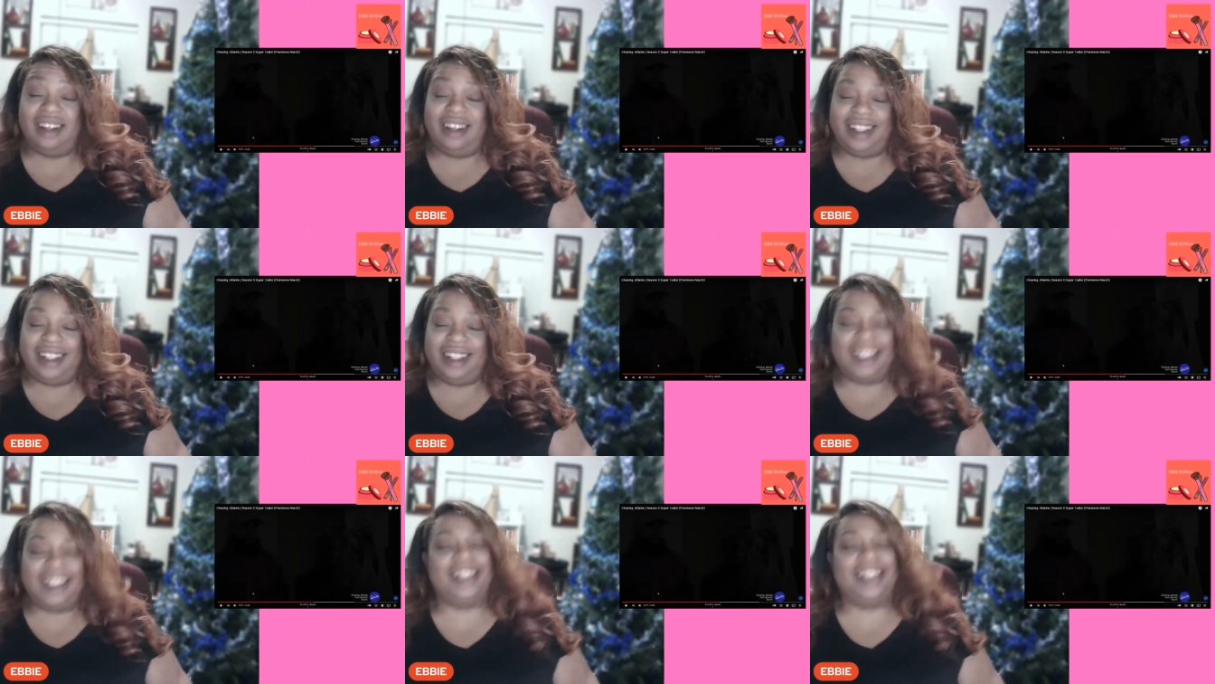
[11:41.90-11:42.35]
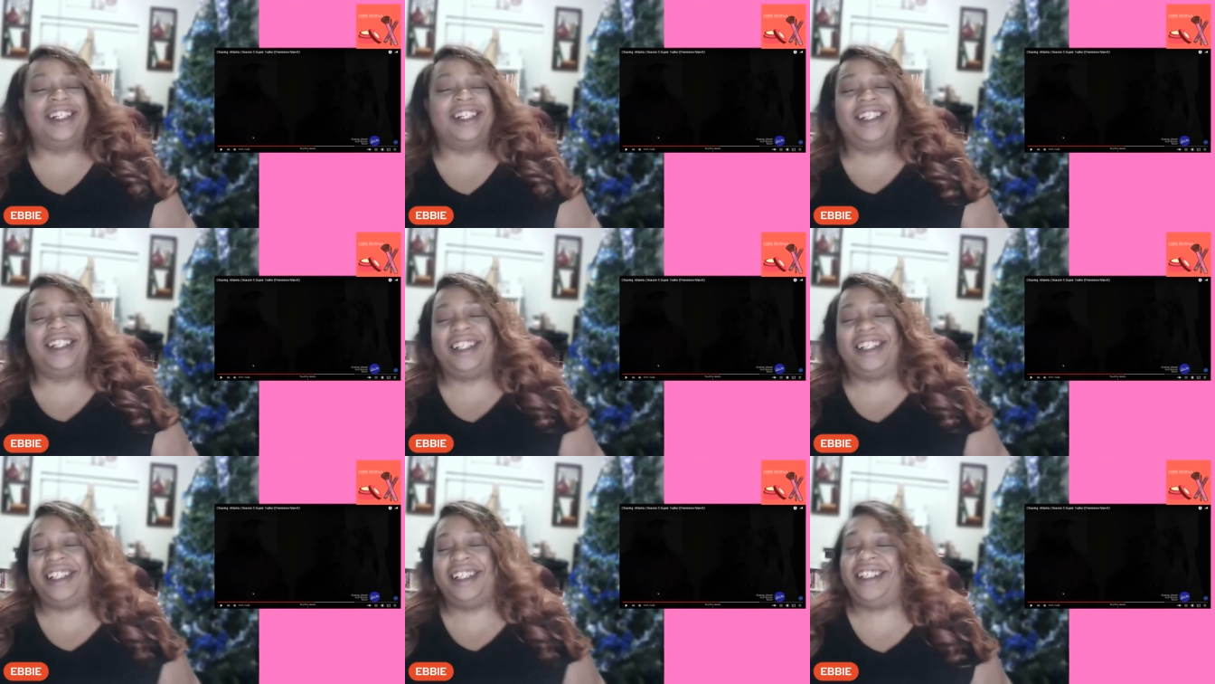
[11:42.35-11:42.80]

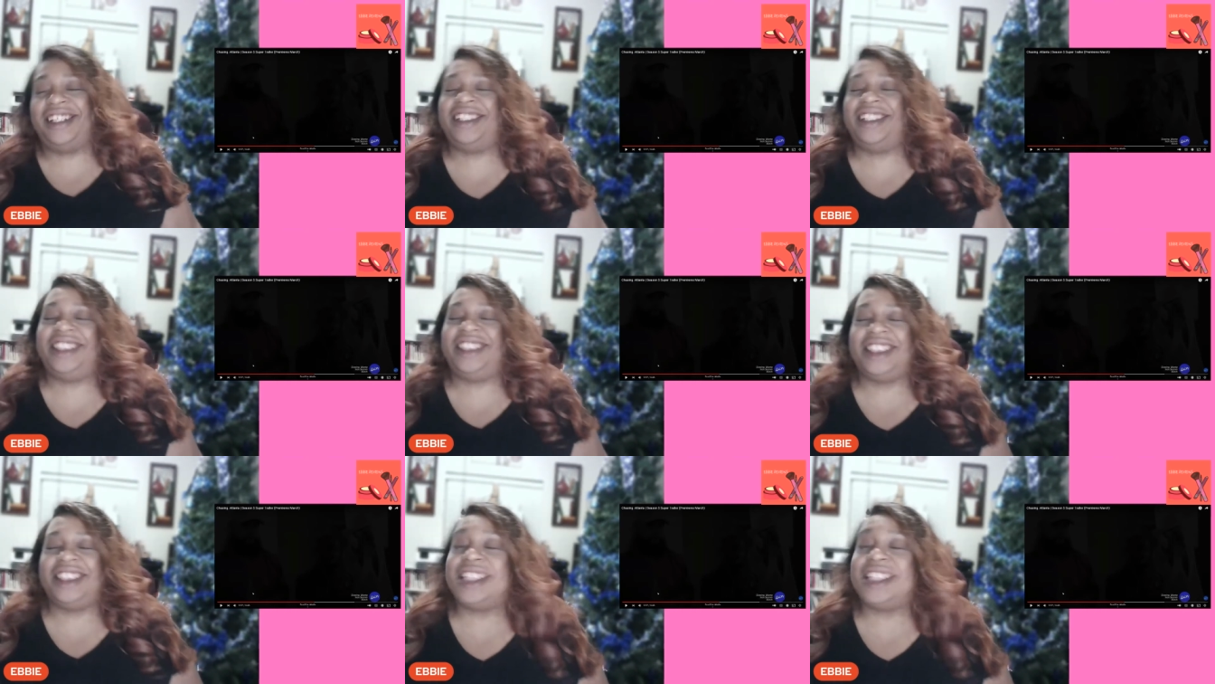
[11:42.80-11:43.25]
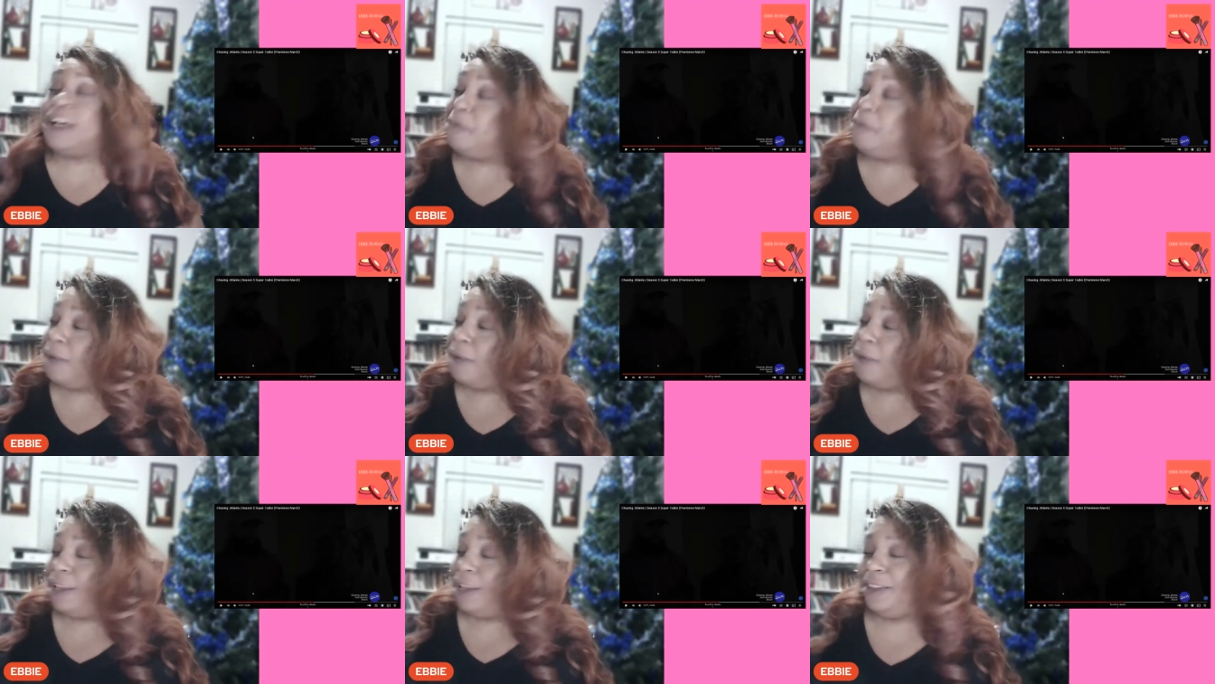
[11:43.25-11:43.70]
just
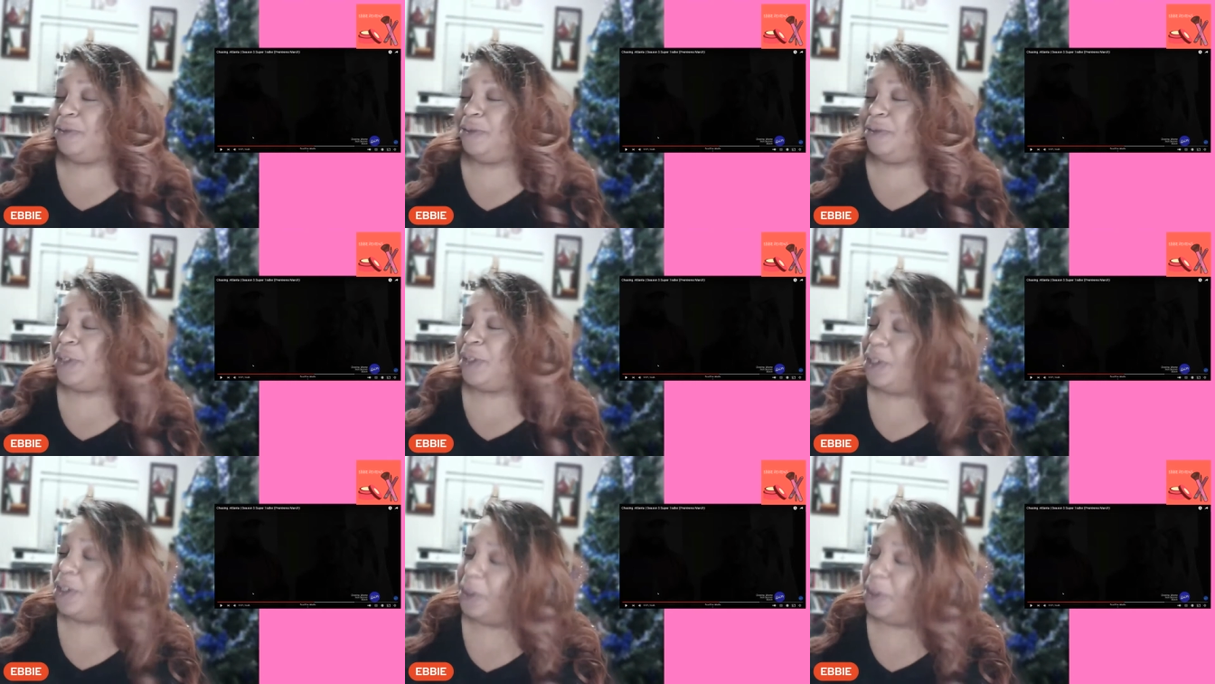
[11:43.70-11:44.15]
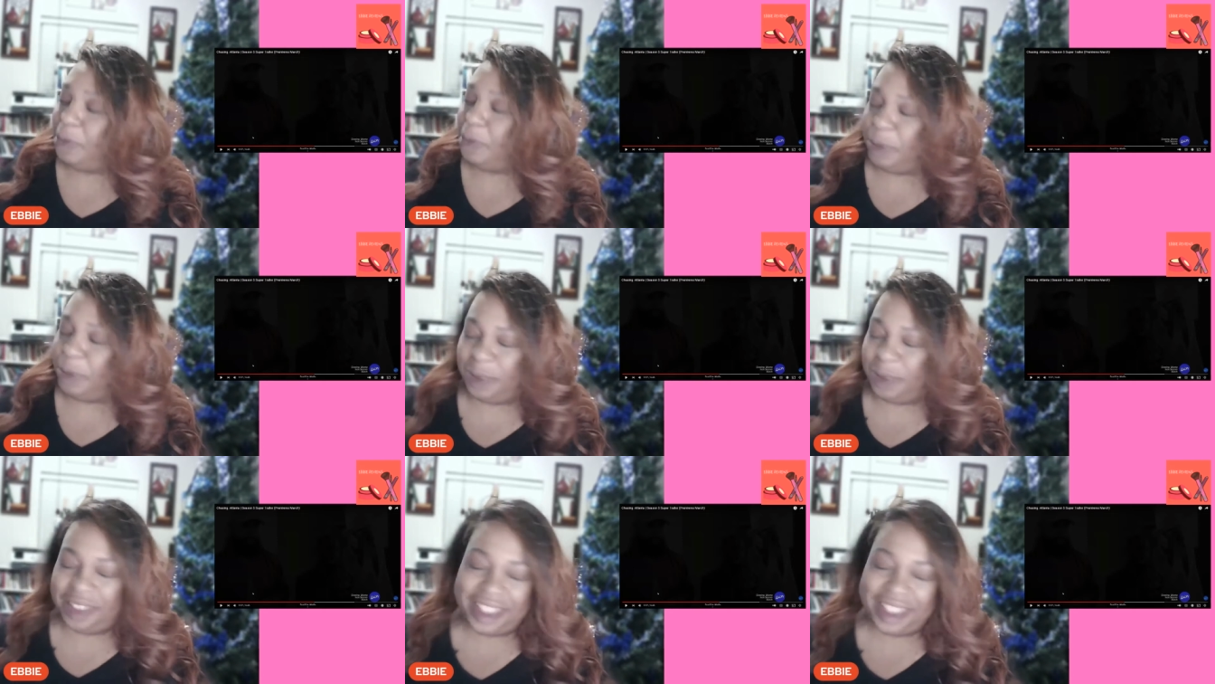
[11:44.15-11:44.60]
unbothered with all the
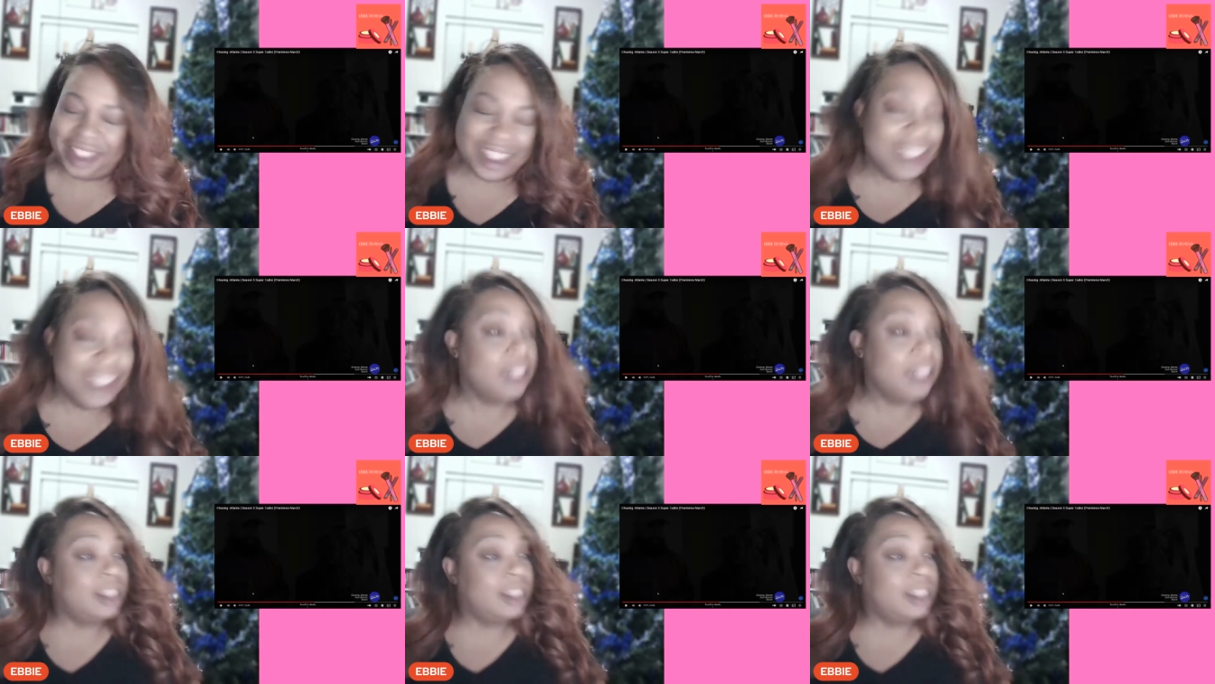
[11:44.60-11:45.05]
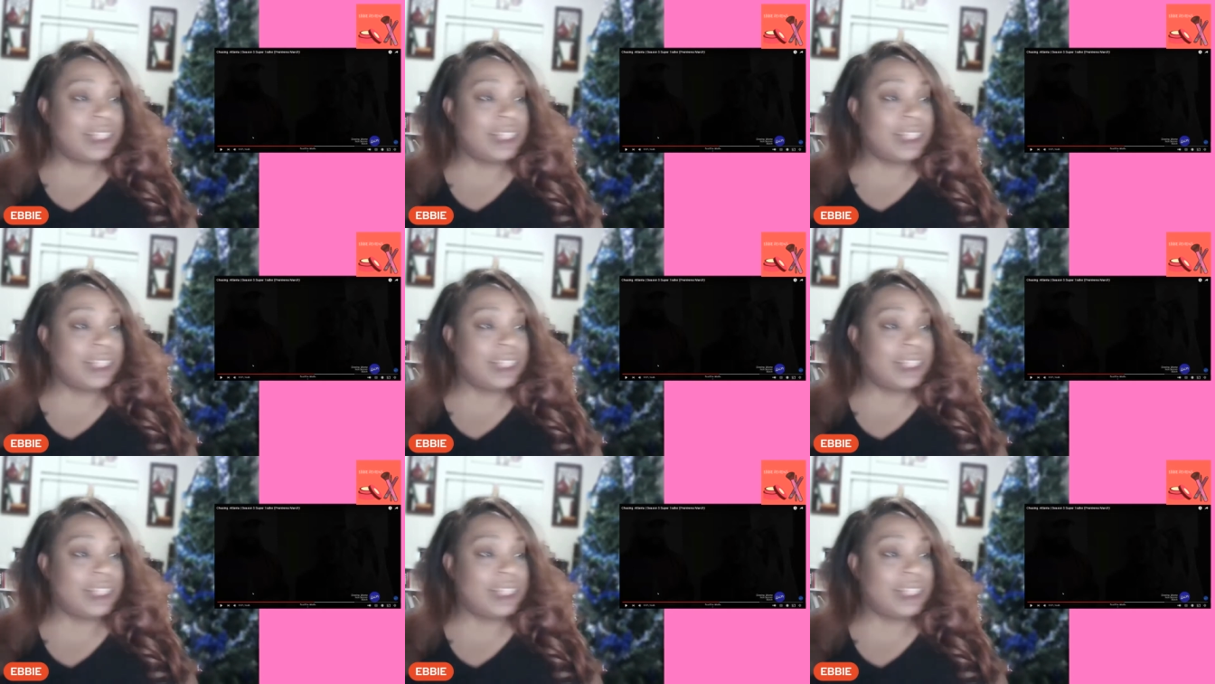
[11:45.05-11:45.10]
bullshit.